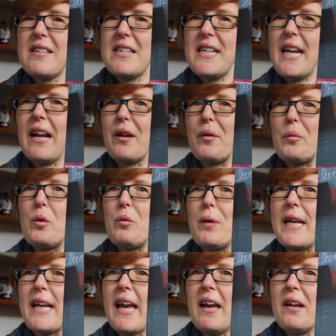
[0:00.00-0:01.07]
Shetland Wool
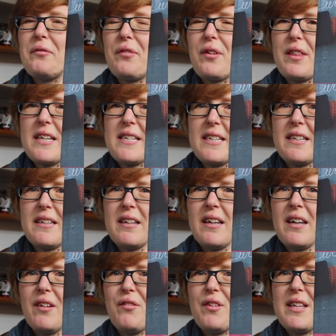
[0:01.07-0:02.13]
Week hat for this
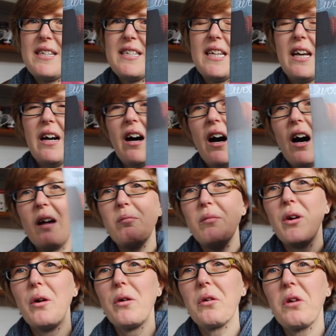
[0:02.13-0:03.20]
year. I'm
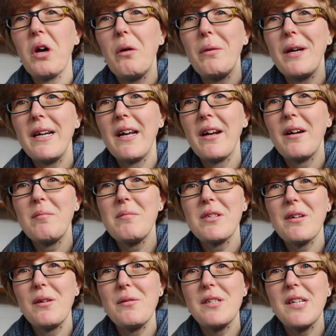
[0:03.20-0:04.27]
not going and I'm
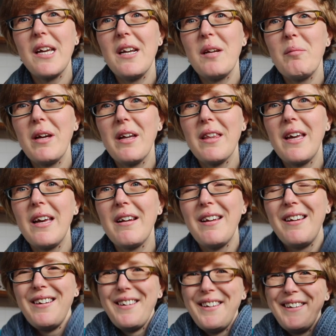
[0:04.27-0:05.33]
so sad about that.
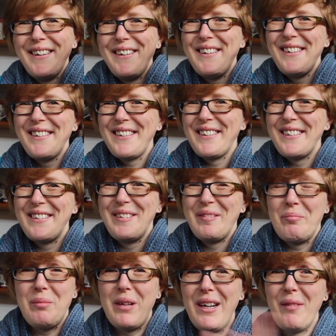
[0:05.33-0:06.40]
But
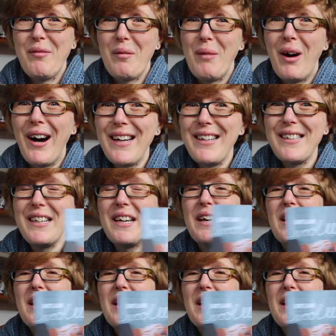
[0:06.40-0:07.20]
never mind.